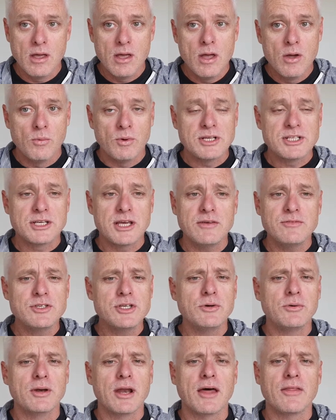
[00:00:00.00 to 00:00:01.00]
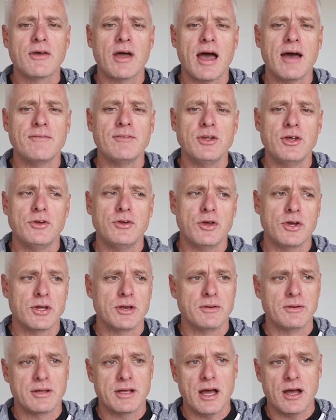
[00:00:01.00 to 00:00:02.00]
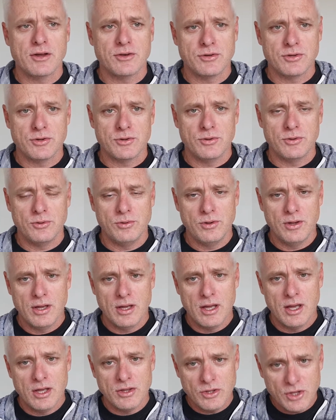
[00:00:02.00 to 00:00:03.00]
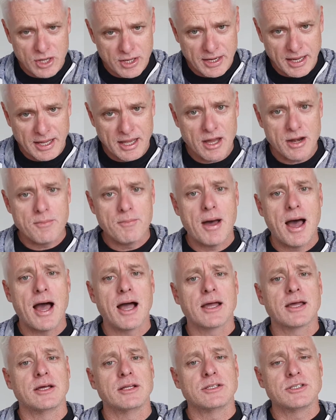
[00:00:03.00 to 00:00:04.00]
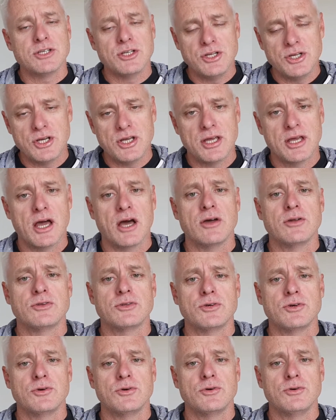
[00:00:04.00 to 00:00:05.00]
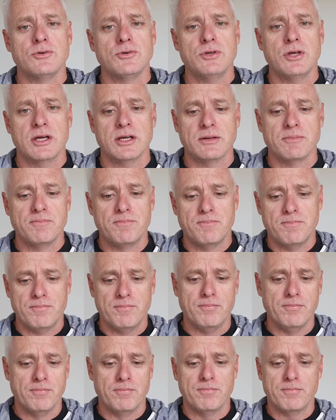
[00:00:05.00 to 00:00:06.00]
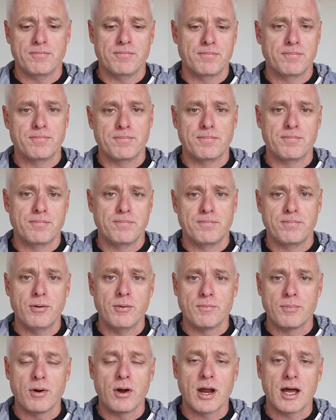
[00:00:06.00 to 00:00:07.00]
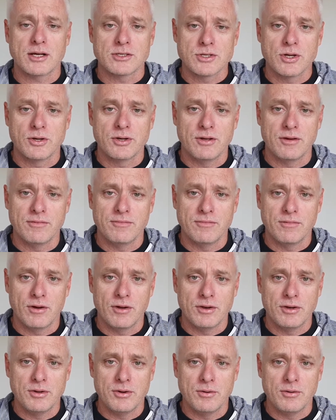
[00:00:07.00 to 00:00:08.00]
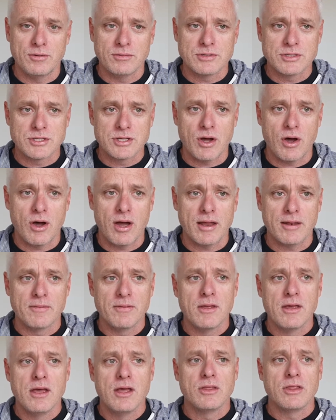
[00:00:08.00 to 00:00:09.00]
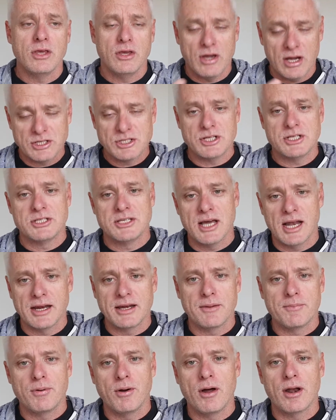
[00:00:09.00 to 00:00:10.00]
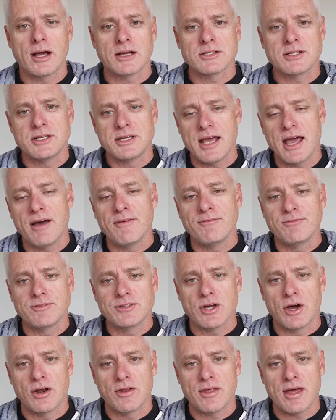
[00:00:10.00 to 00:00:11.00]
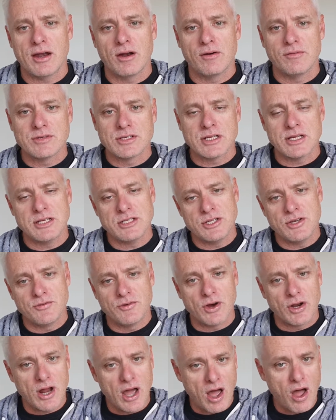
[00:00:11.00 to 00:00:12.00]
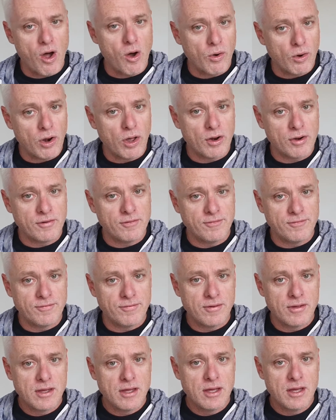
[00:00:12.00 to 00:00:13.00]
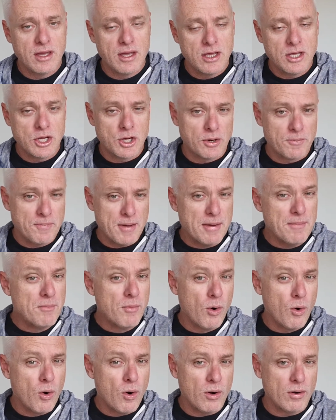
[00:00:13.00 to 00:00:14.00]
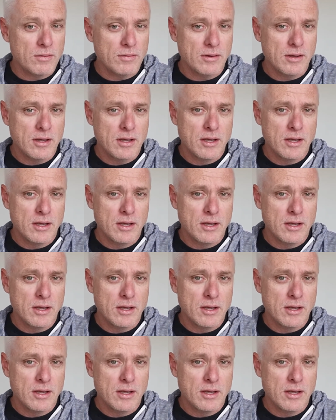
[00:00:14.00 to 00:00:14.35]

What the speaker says: which gives you another avenue. You can then go to markets, and you can put products on your site that you're actually selling the products. The downside of that obviously is you've got a bit more